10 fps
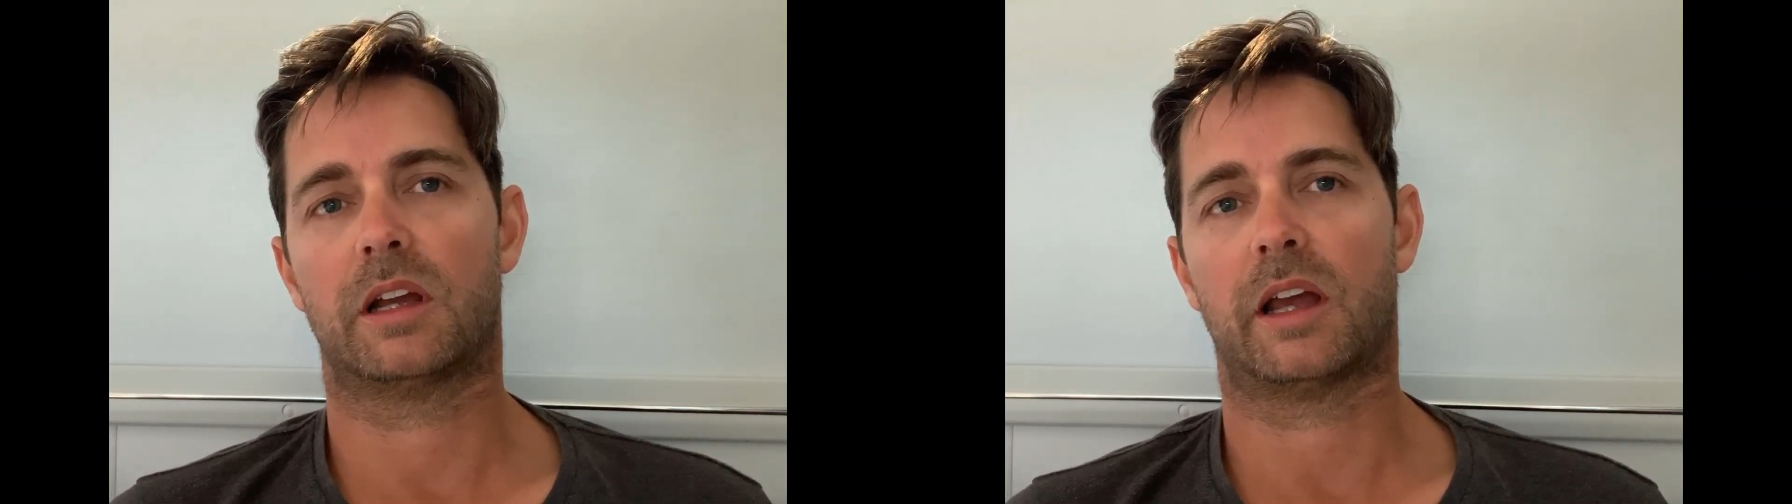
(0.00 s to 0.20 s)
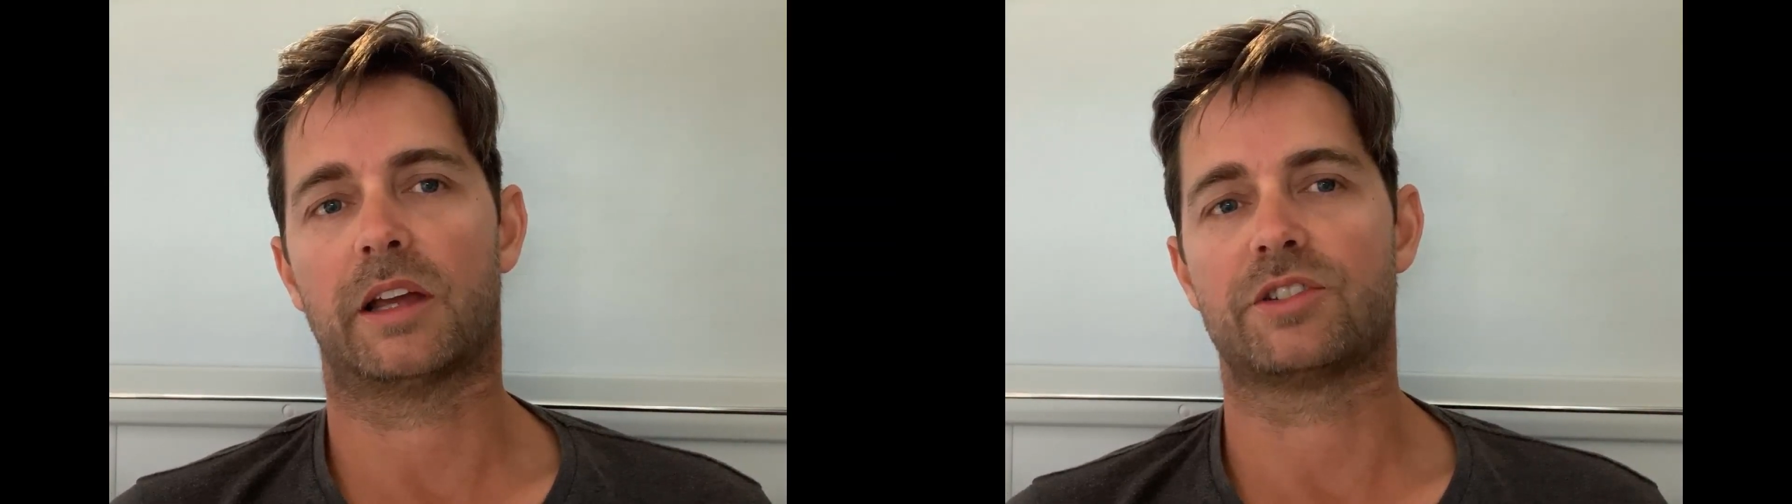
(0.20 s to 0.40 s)

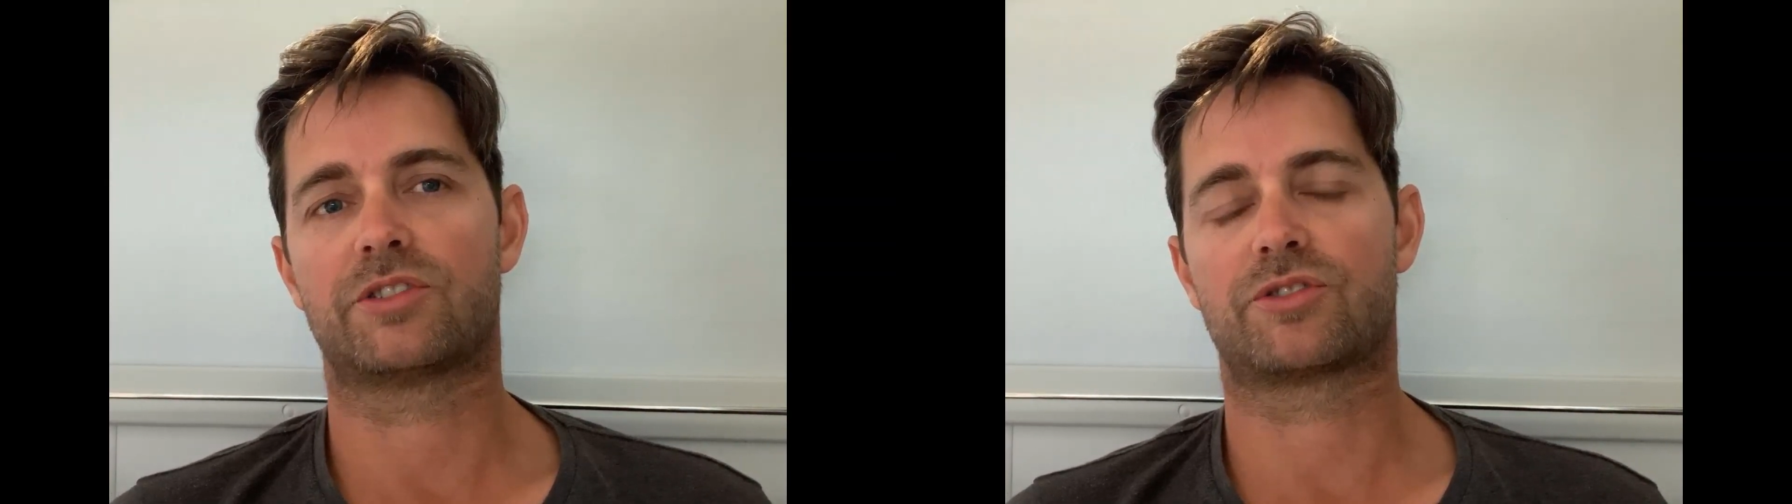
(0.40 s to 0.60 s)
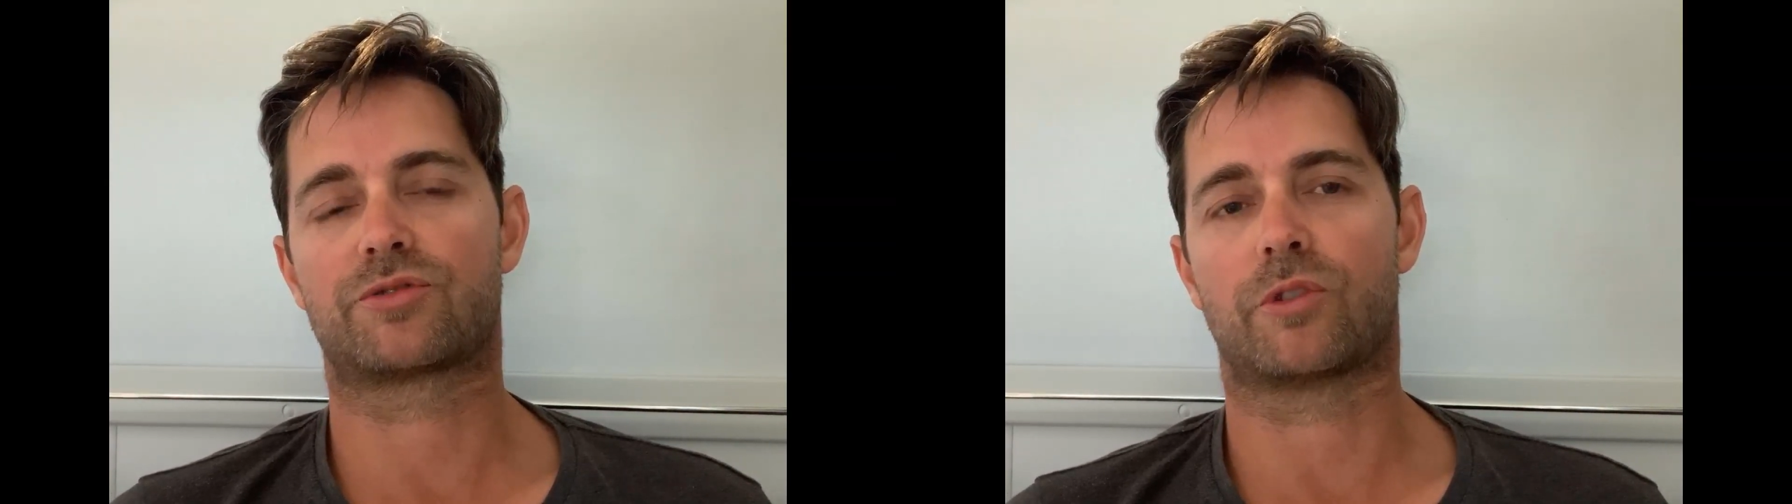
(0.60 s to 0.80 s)
as
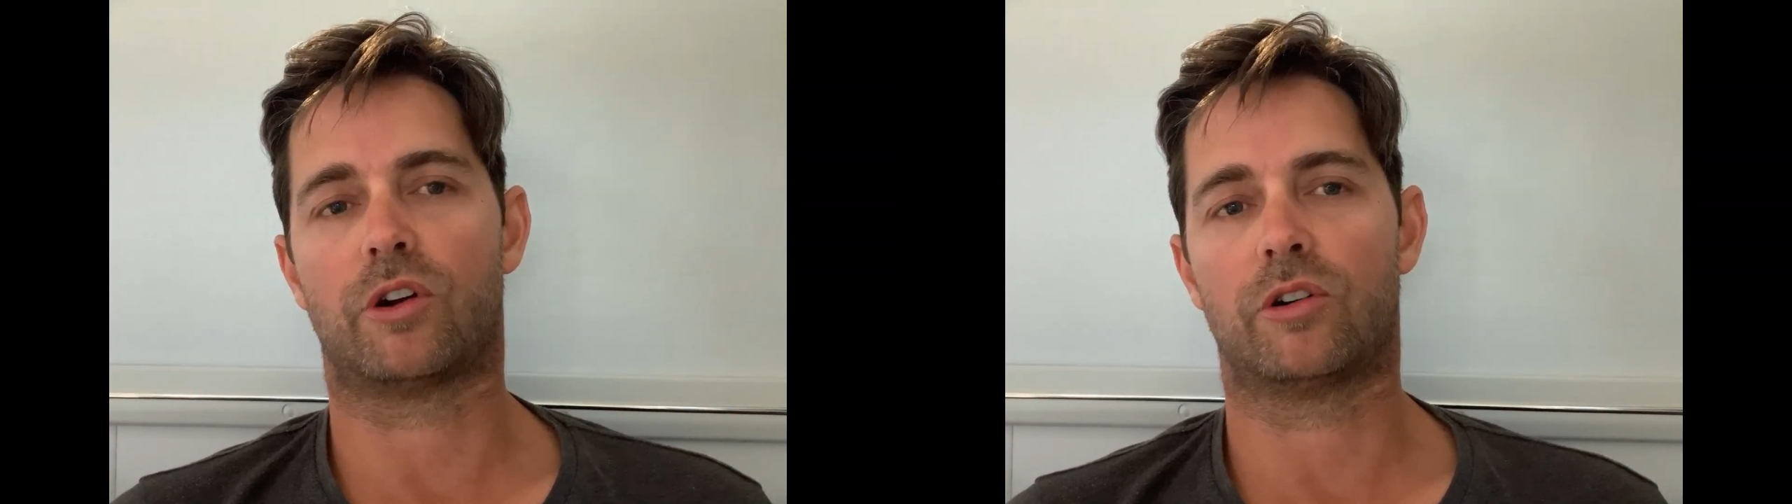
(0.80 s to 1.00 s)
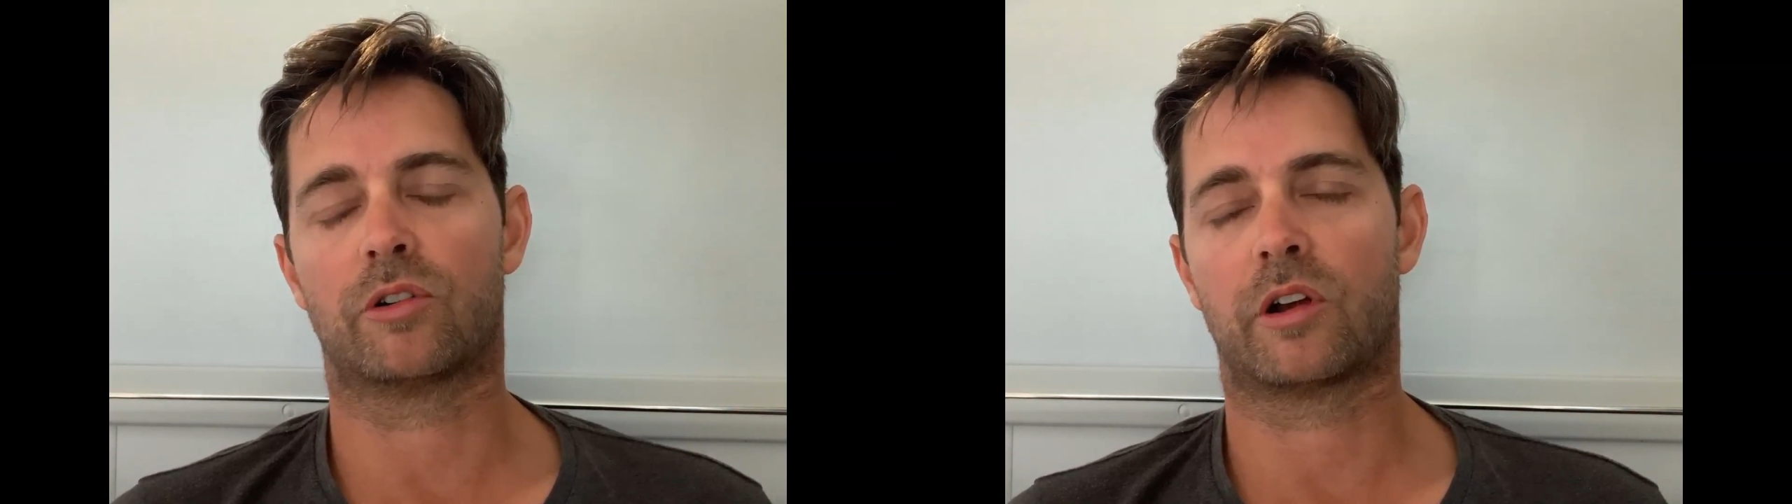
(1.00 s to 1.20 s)

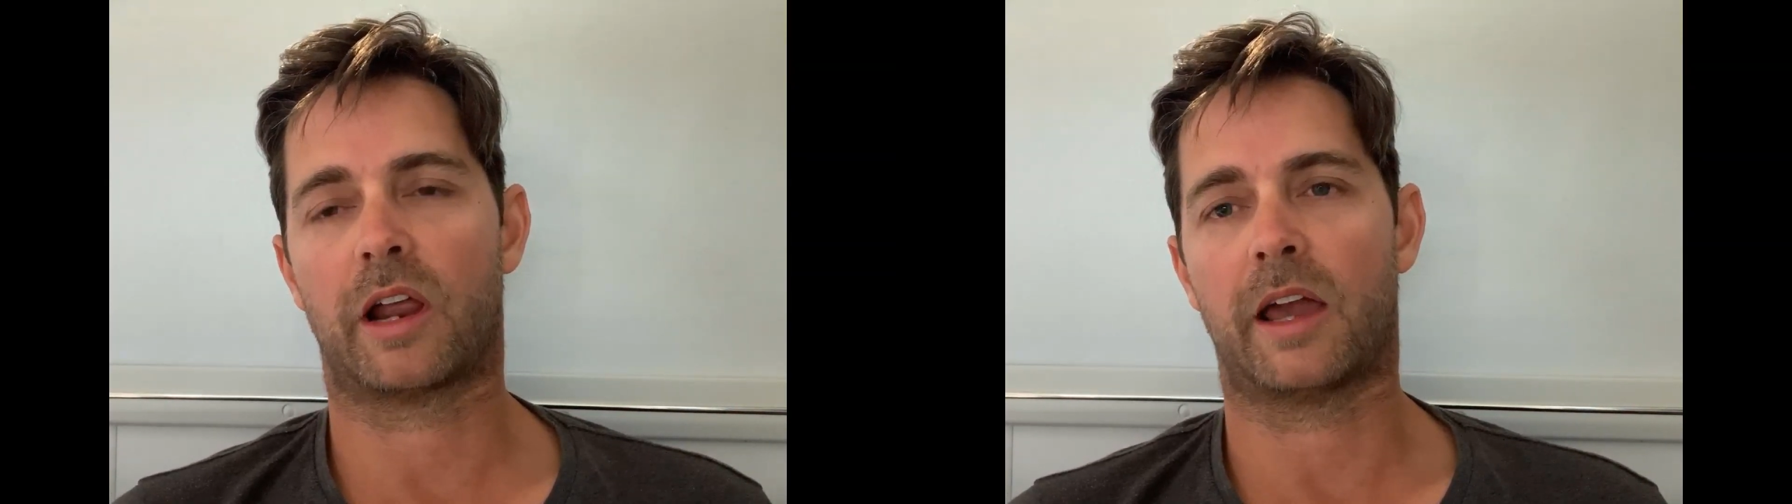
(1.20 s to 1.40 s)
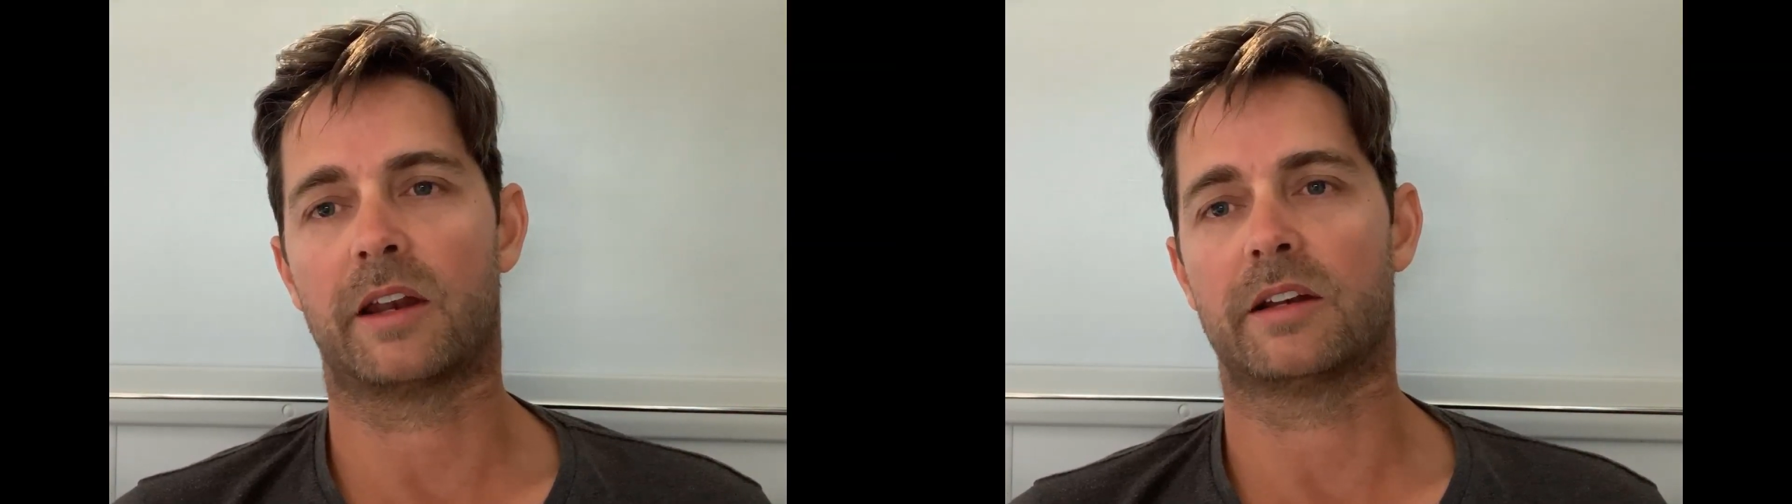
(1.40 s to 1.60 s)
strong
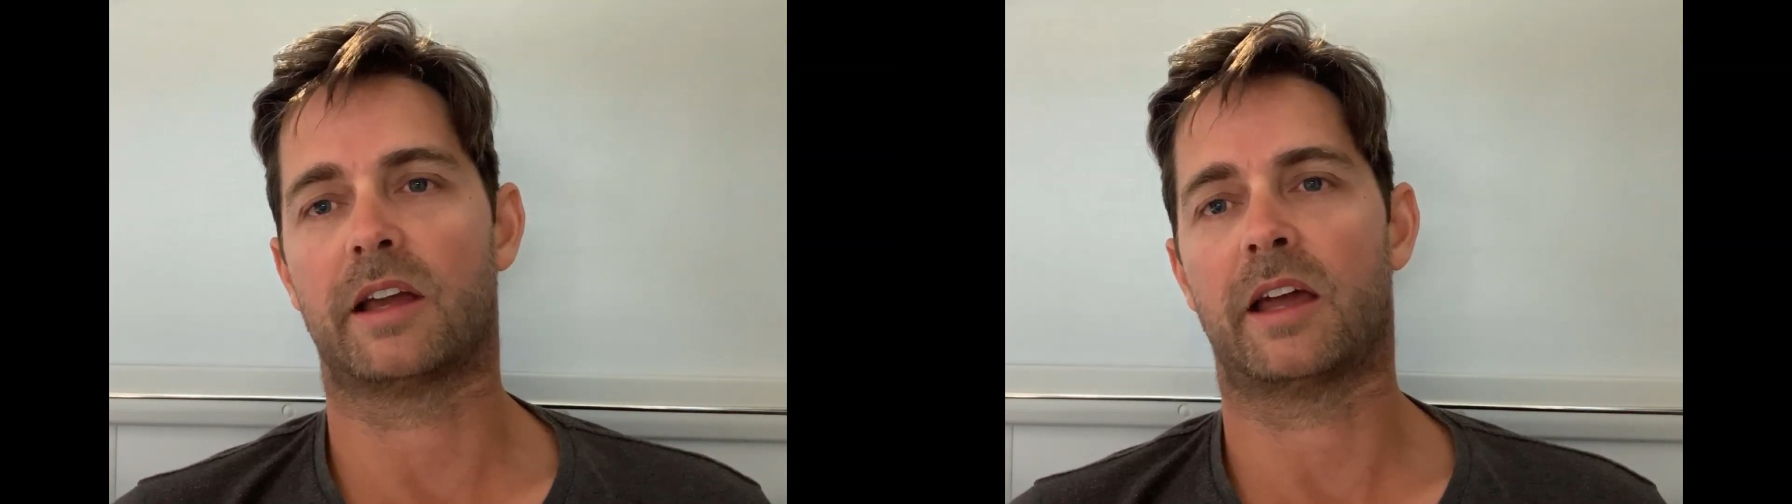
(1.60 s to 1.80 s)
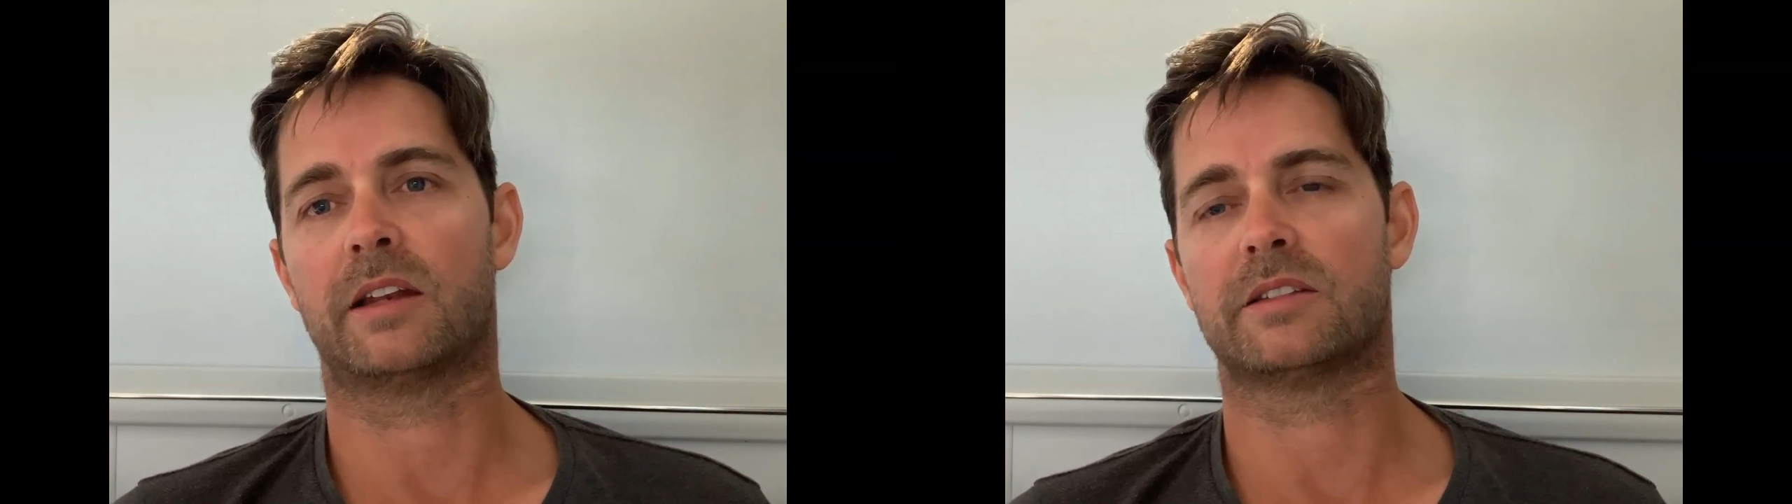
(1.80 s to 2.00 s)

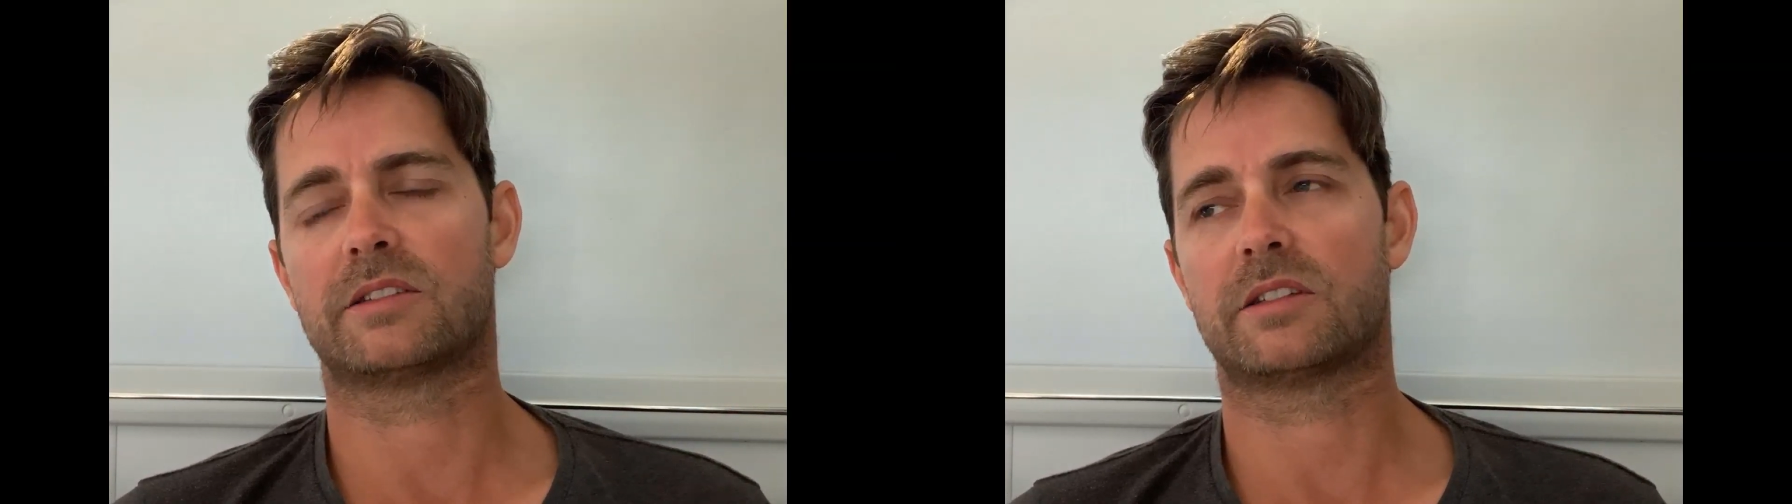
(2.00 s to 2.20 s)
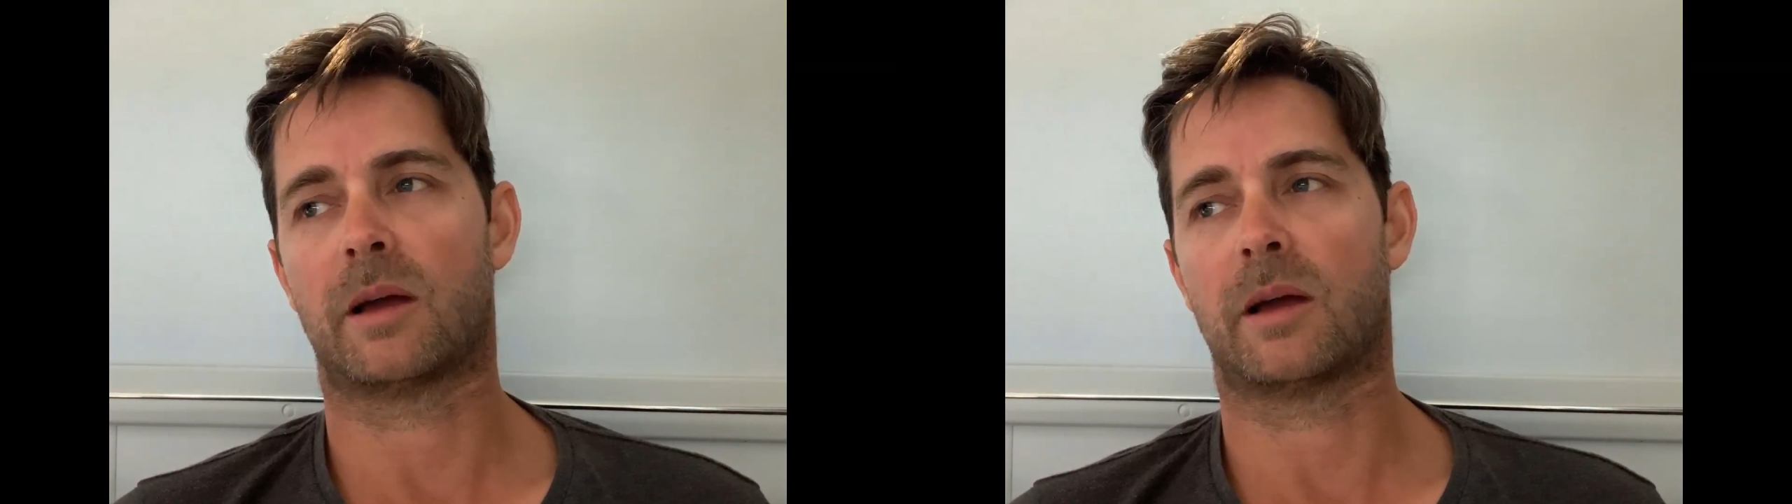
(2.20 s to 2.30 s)
and as